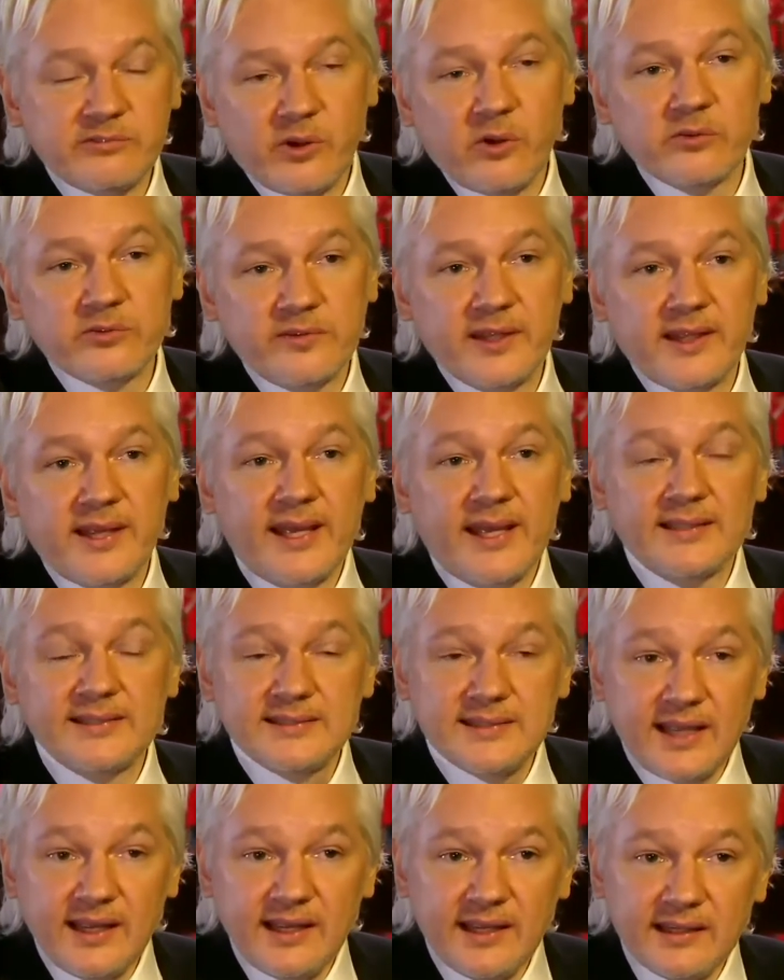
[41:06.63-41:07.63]
involved in the case,
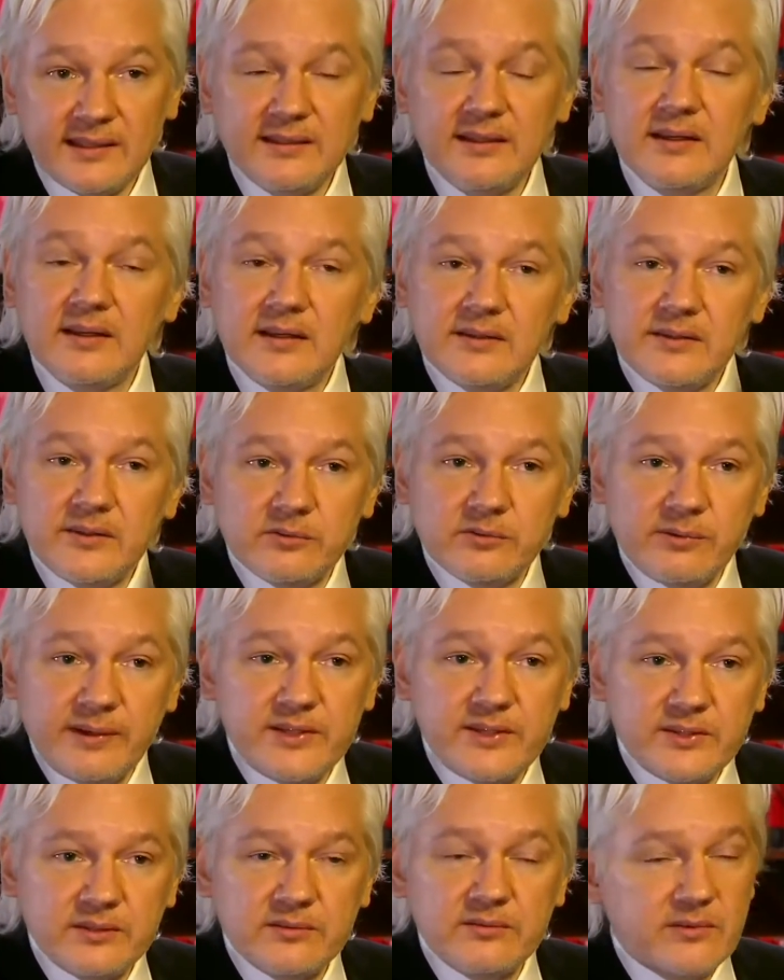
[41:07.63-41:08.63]
saying the
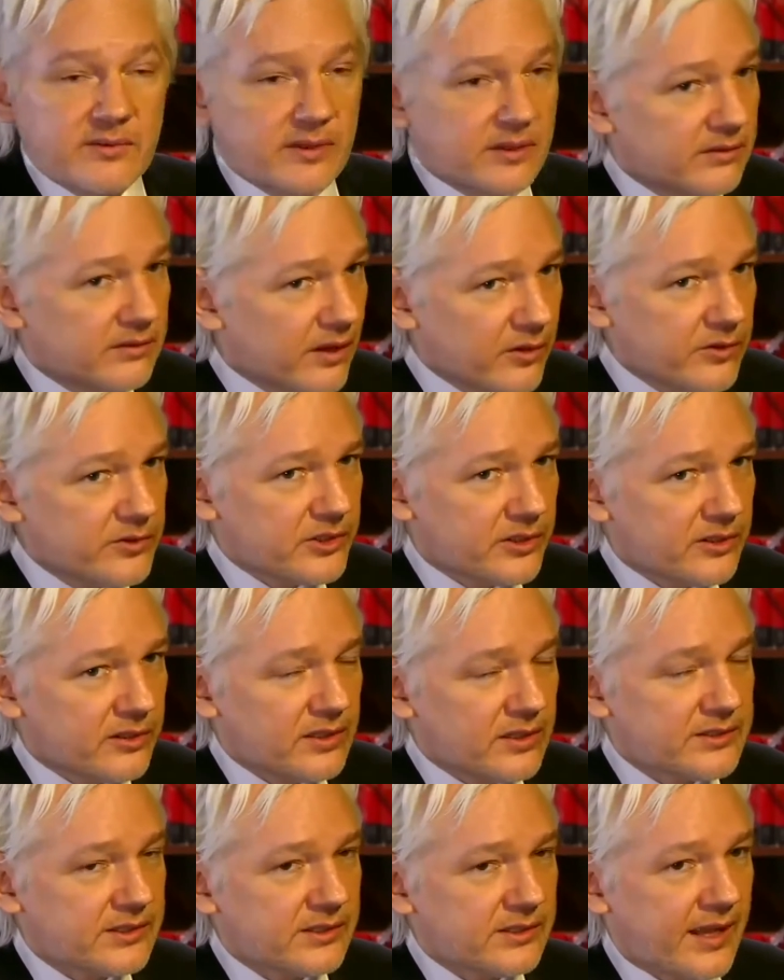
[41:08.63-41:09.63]
reason that no
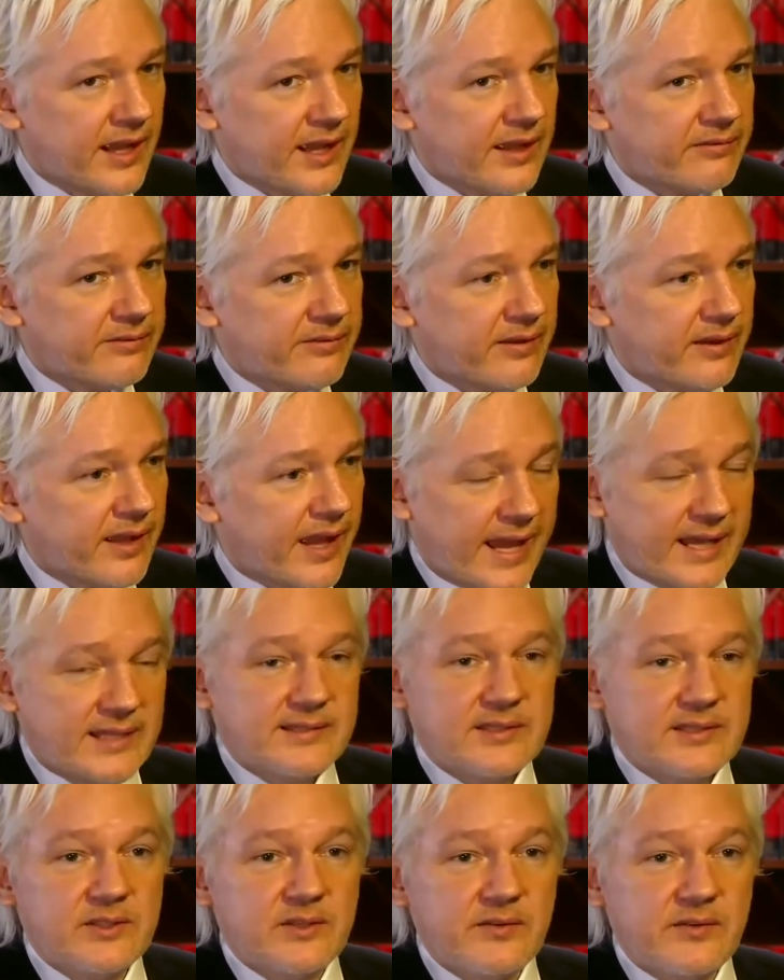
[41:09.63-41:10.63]
journalist can have
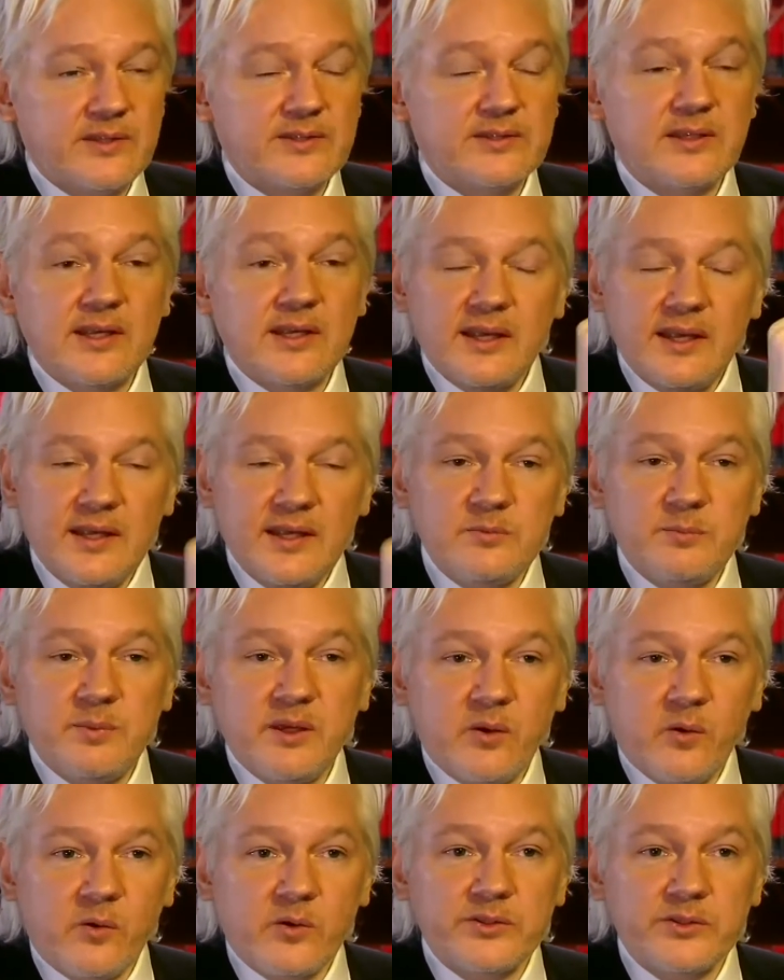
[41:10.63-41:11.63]
access to this is
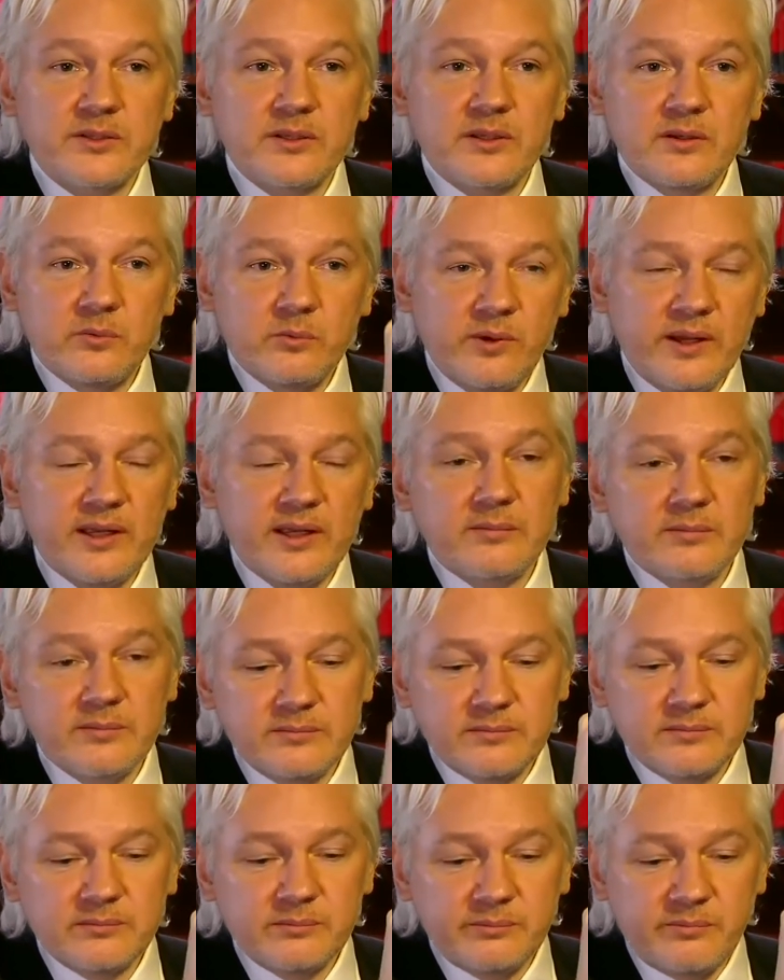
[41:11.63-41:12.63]
because we
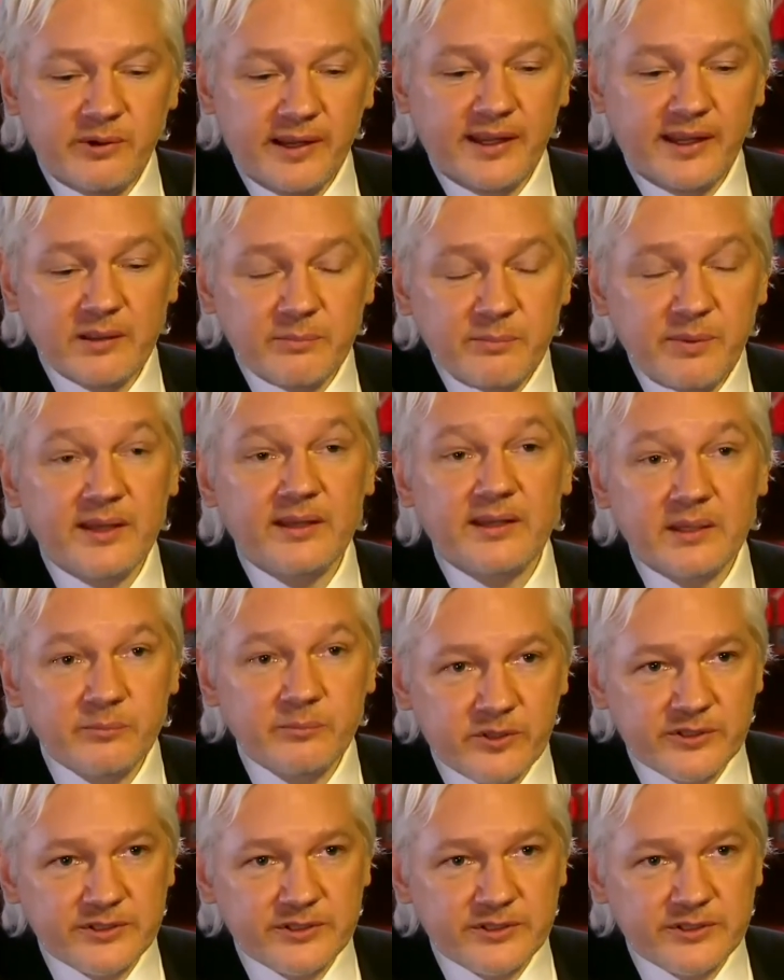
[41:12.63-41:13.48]
are bringing a pending